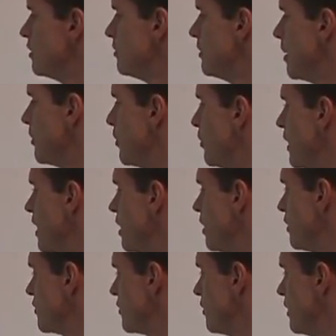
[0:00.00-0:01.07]
Remember, we can
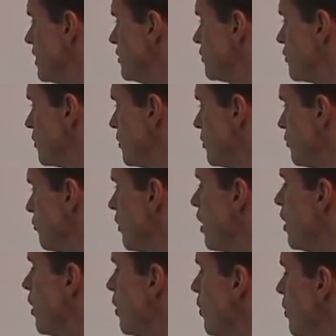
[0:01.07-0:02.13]
also insert a
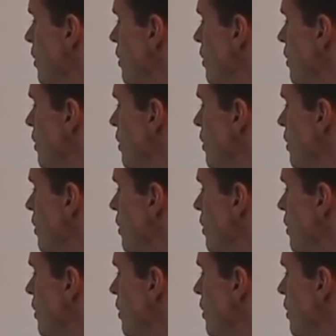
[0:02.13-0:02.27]
row